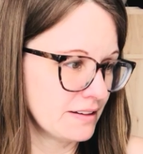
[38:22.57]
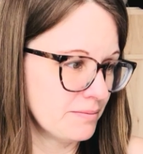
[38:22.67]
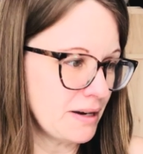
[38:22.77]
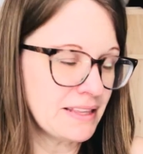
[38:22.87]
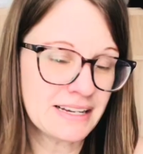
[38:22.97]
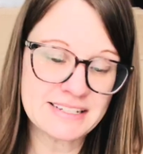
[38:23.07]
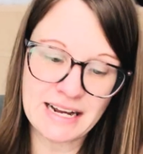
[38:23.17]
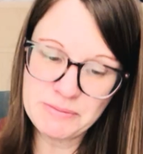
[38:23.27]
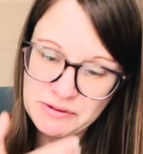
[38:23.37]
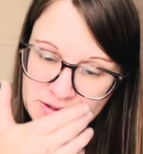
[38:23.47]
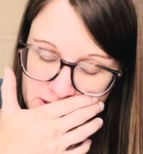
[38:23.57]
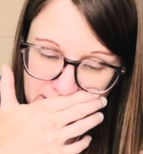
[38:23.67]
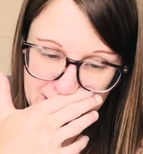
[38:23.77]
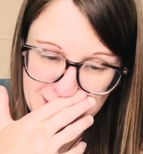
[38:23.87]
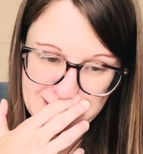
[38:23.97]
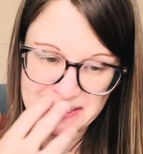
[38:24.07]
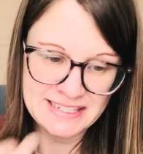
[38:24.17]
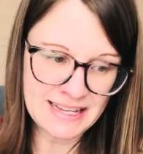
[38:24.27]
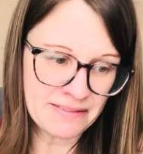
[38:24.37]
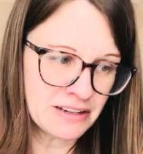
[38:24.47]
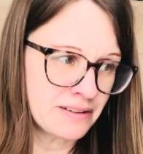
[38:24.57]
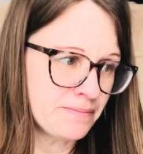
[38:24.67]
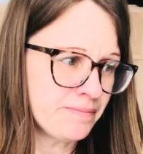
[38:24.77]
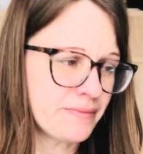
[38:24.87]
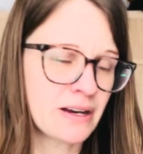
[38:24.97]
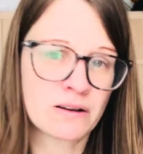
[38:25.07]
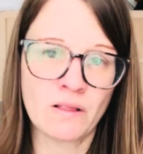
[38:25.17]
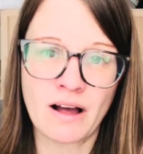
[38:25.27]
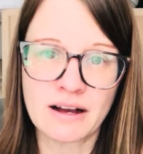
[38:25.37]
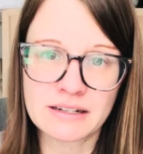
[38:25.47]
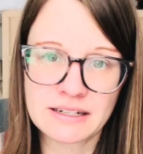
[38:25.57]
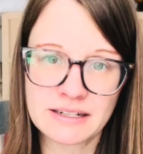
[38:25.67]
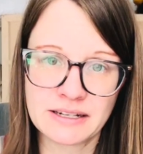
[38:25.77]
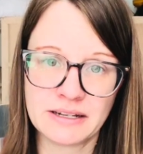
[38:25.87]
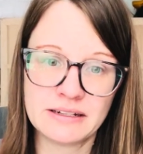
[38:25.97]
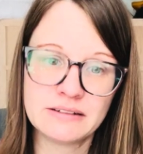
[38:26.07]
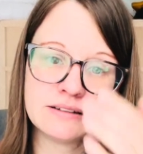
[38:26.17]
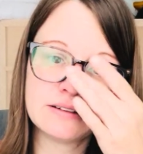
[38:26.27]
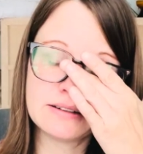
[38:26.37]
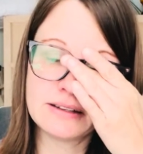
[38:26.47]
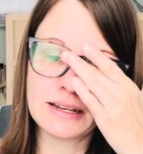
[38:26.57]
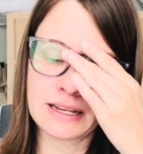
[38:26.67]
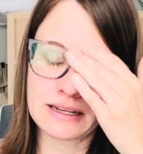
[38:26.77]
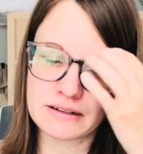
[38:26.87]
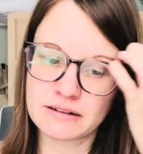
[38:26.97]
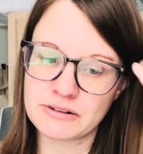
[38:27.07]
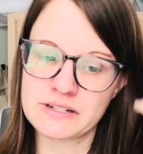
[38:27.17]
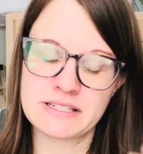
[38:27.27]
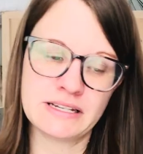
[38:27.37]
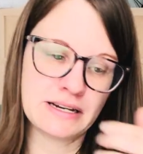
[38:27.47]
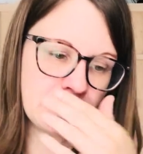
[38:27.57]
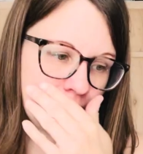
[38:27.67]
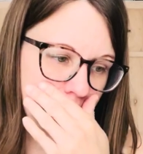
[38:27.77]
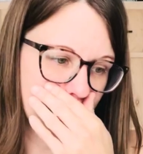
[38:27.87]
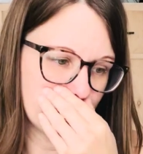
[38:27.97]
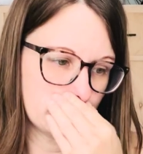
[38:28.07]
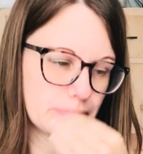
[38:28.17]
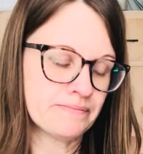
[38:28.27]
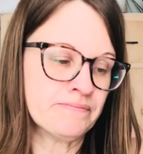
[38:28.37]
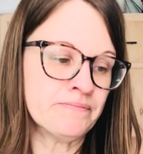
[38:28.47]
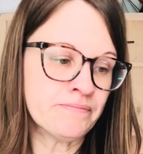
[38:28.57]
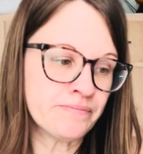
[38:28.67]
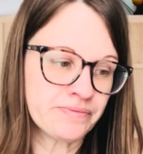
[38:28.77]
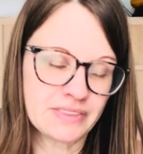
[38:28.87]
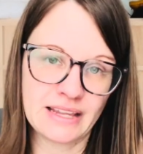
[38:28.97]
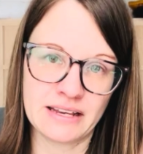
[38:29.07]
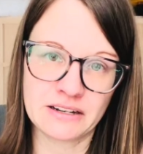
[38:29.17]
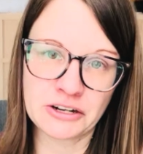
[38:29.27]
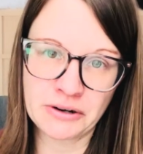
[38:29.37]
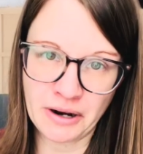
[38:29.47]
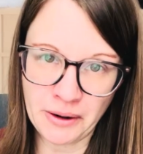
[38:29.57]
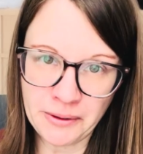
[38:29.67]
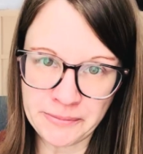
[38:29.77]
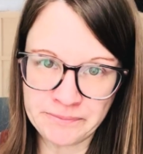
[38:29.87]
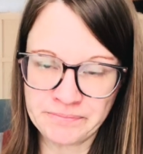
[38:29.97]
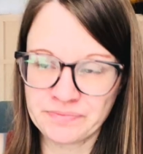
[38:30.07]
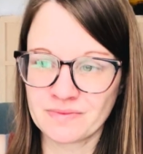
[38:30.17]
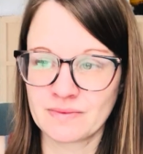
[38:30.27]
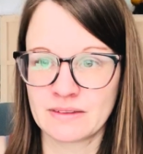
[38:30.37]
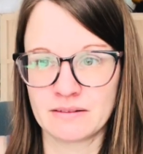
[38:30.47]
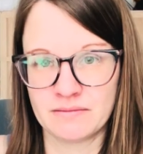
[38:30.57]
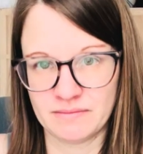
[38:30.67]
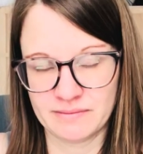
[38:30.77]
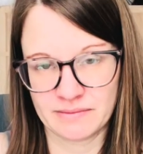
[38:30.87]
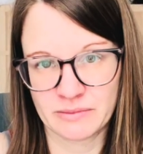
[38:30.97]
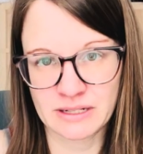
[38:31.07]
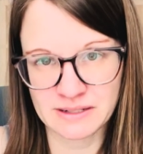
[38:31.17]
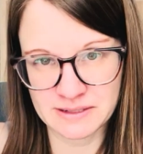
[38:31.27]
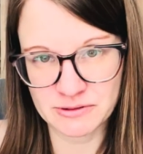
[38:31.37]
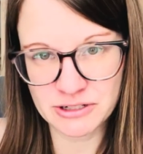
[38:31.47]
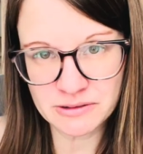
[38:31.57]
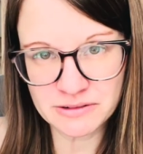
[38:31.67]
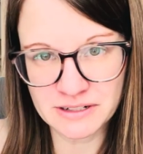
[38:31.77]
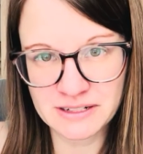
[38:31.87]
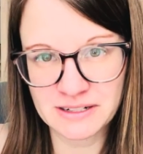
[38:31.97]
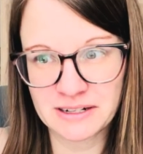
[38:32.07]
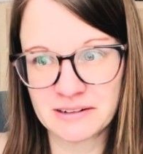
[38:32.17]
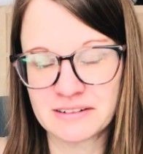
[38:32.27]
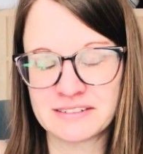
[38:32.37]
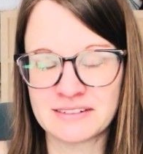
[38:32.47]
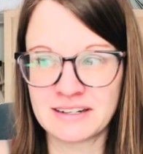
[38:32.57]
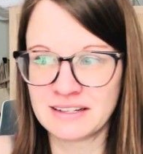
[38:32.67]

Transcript: by that time it was like 7 o'clock, and Kristen and I had to go home because of children, and